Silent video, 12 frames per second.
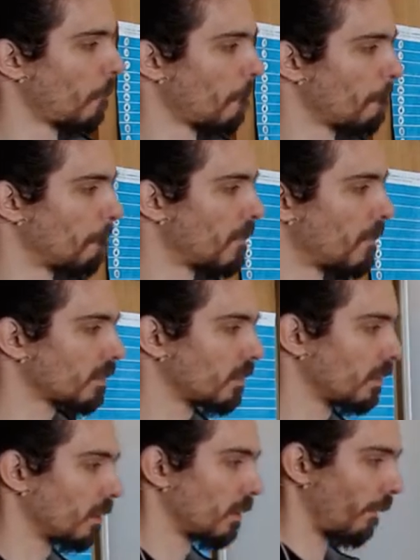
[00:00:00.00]
But
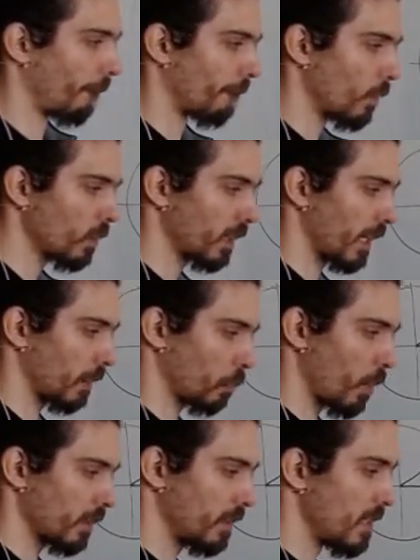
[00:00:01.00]
look at
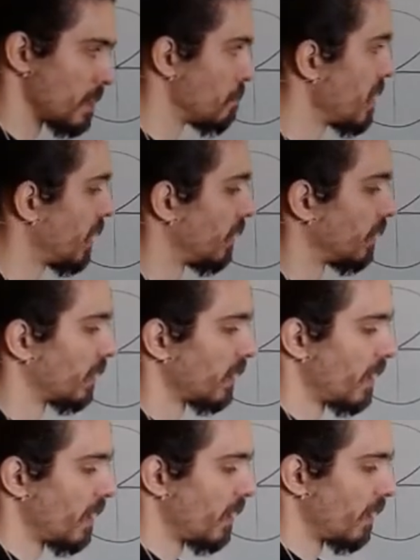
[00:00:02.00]
what this means.
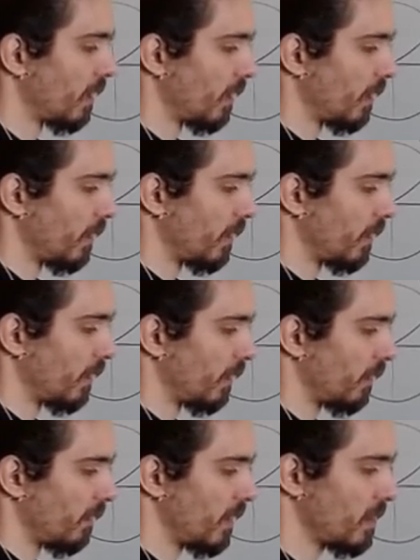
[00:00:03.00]

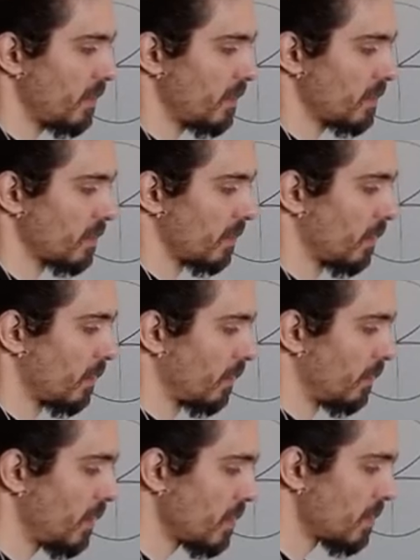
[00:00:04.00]
This is
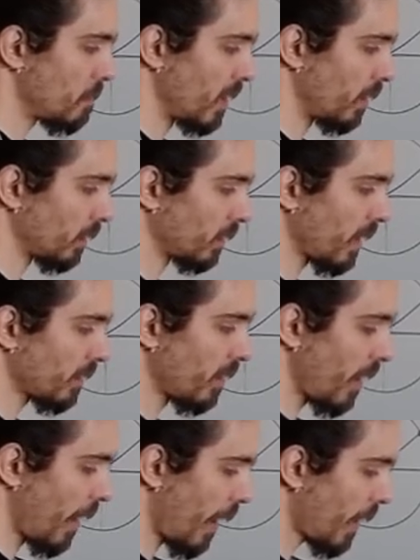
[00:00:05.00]
this means that
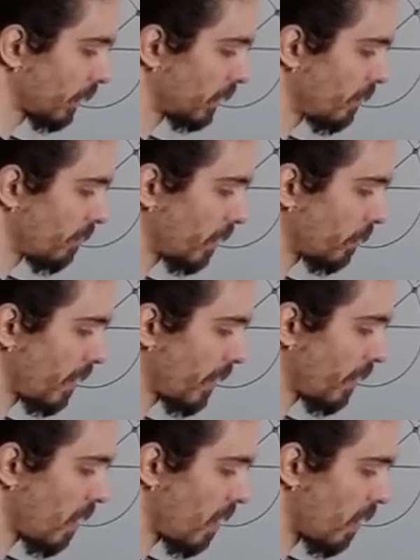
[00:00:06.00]
x divided by
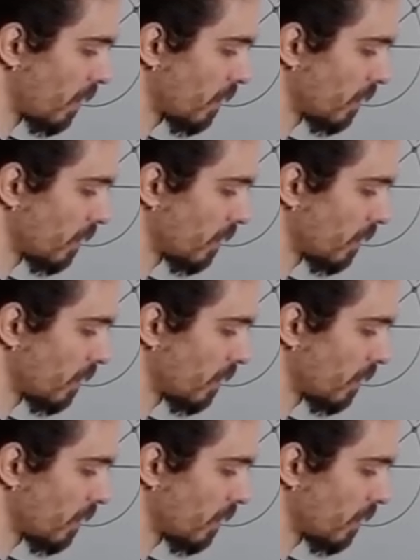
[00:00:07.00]
r